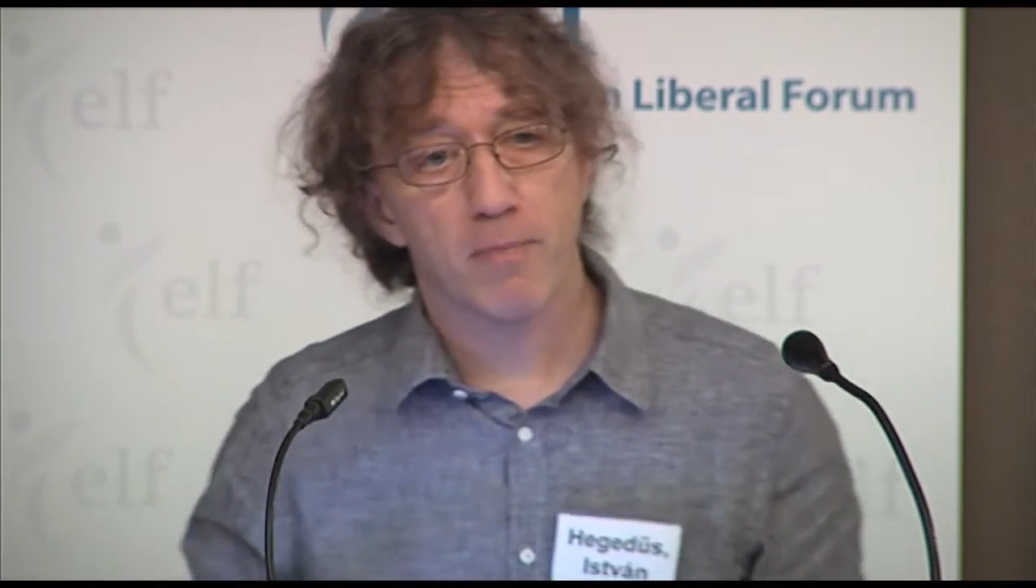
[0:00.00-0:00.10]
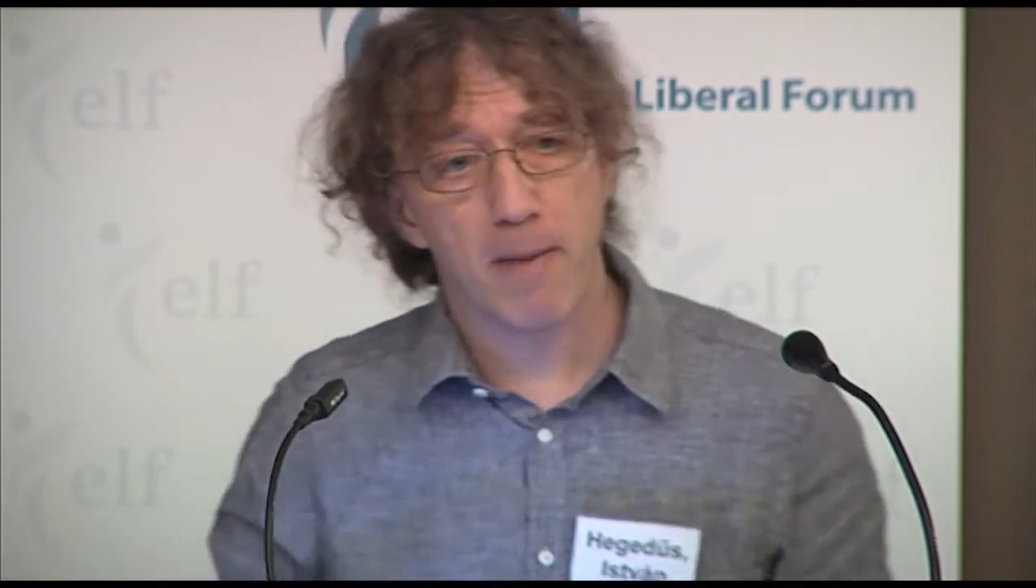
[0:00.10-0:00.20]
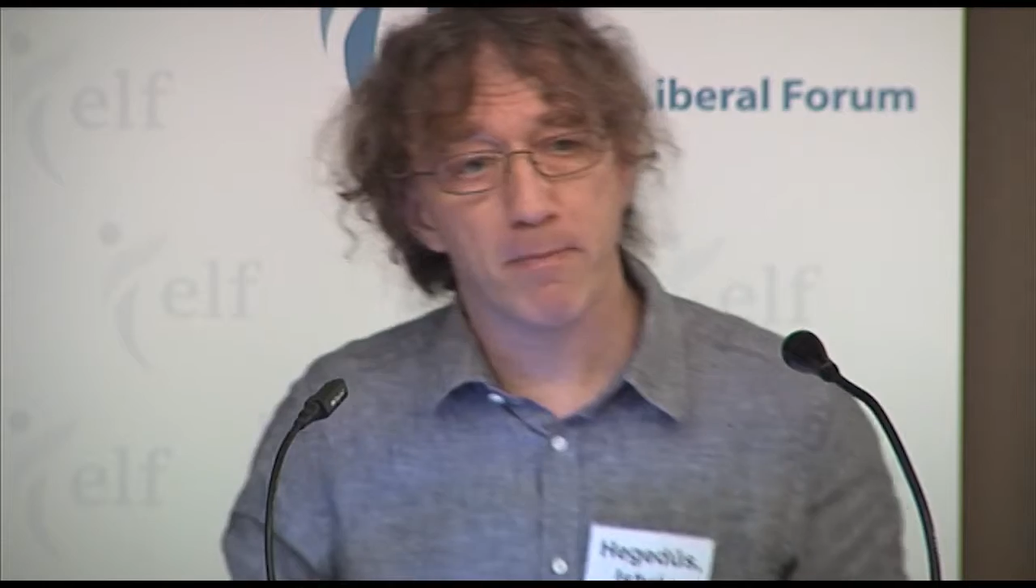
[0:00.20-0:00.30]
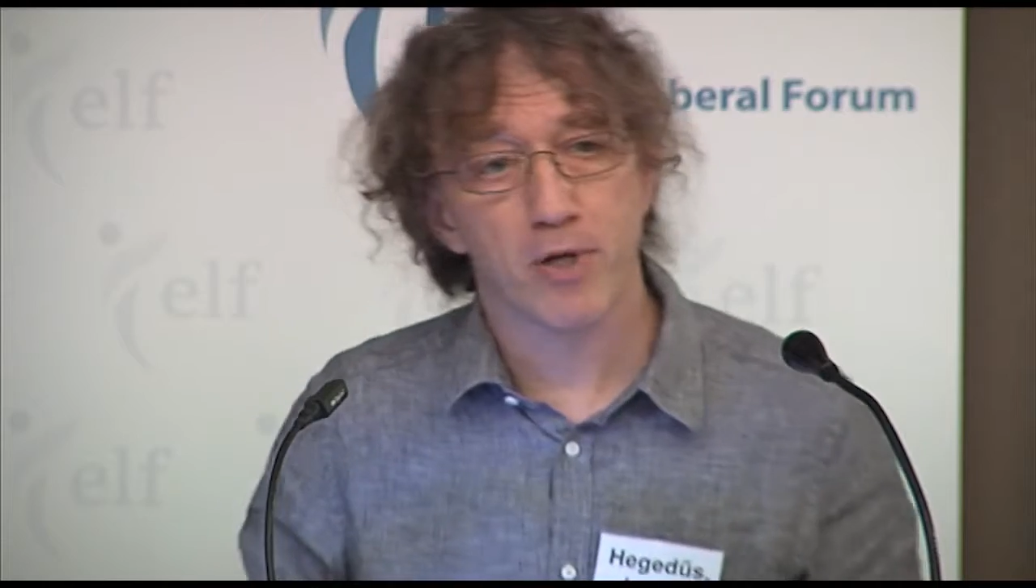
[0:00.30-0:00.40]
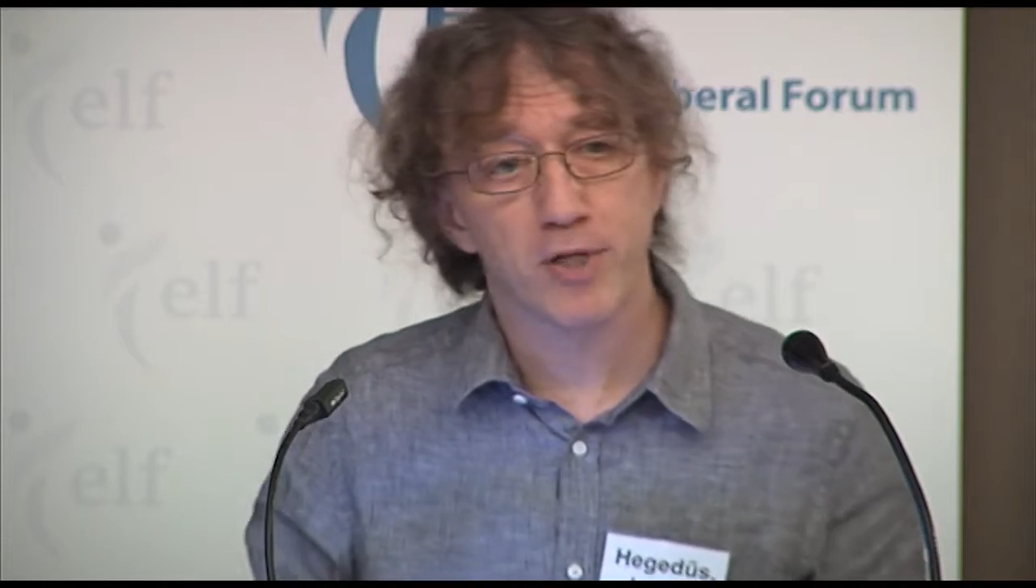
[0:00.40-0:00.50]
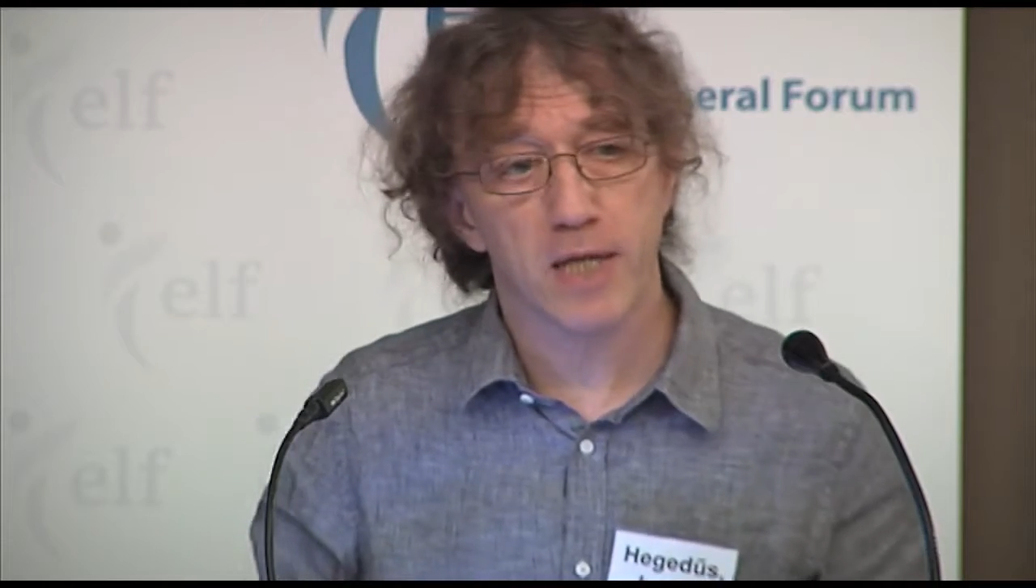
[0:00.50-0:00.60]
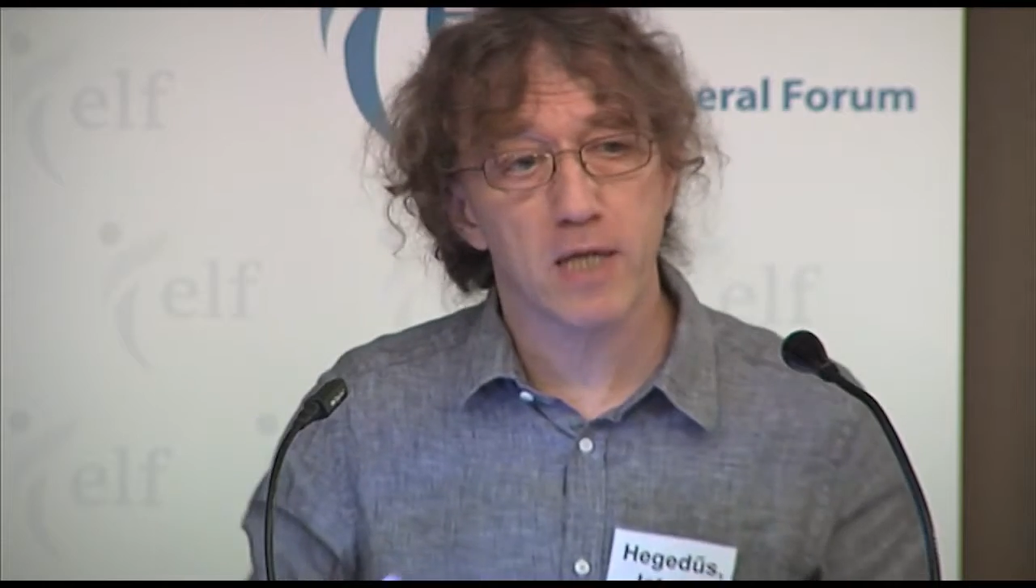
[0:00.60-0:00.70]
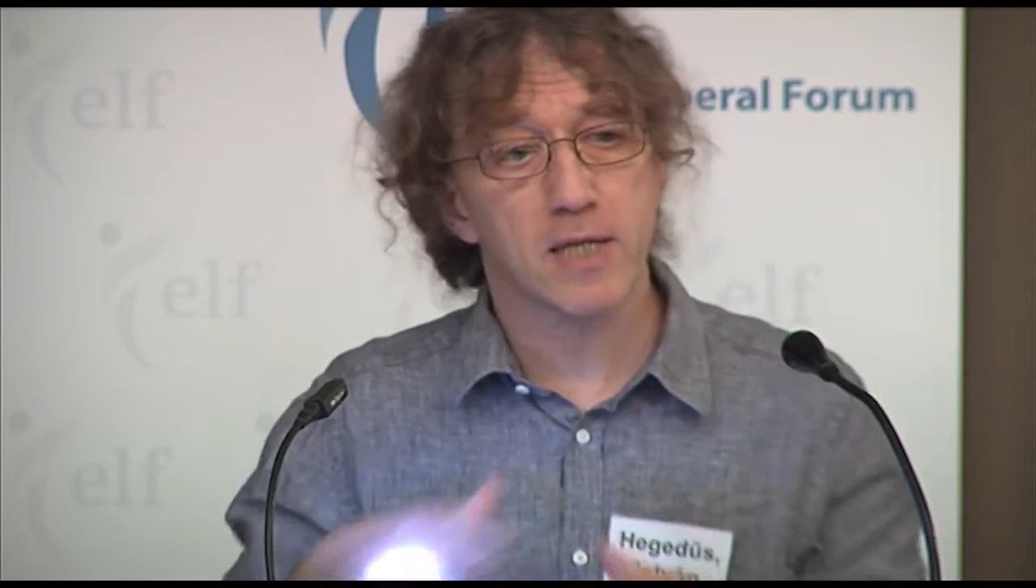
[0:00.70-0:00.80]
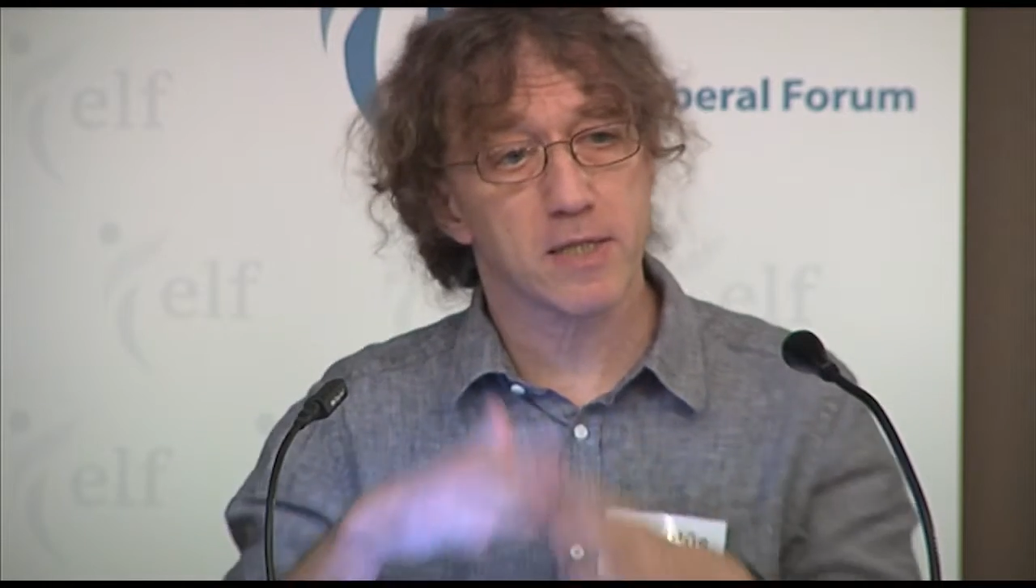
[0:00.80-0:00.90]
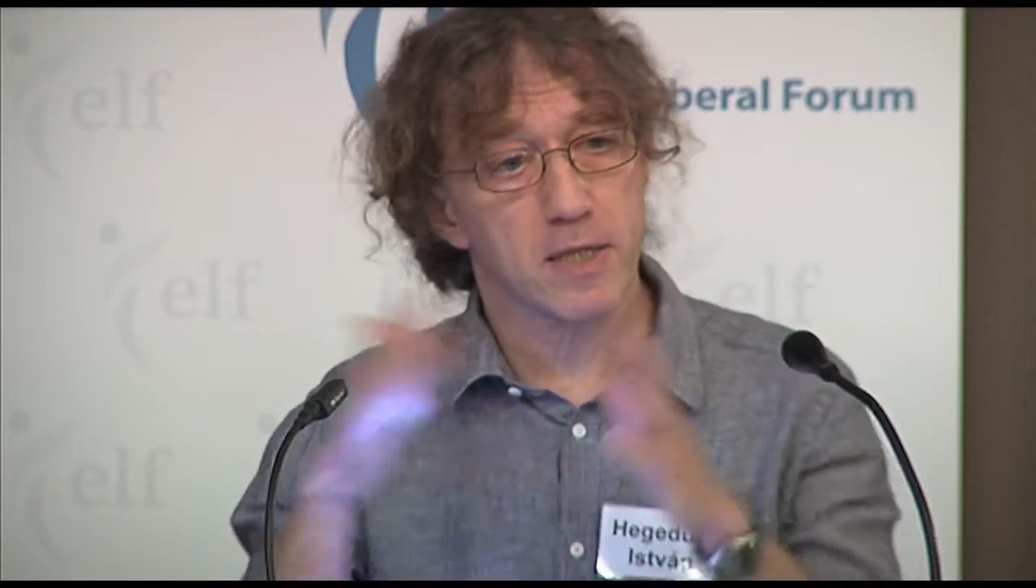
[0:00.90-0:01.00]
member
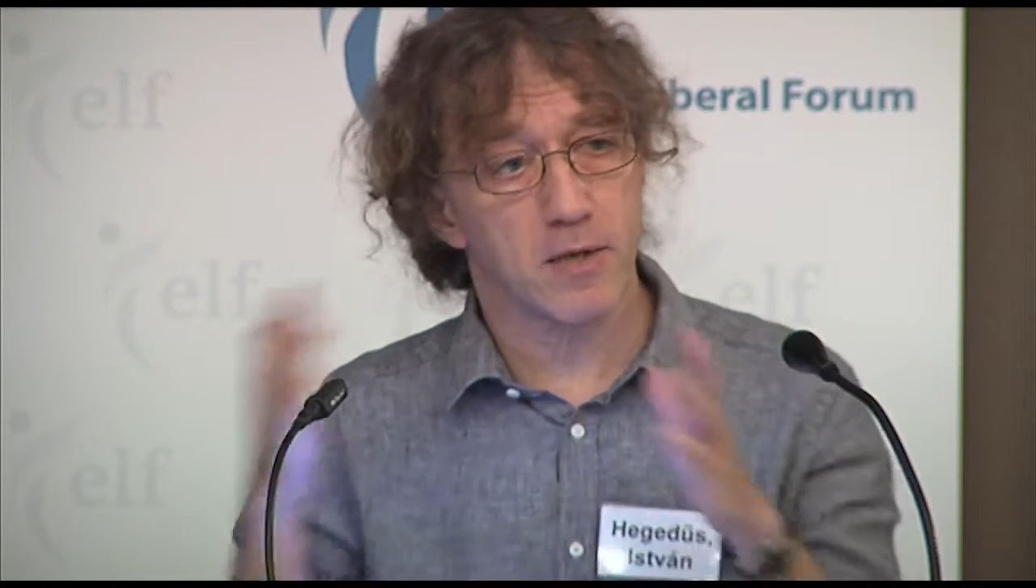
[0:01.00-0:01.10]
states as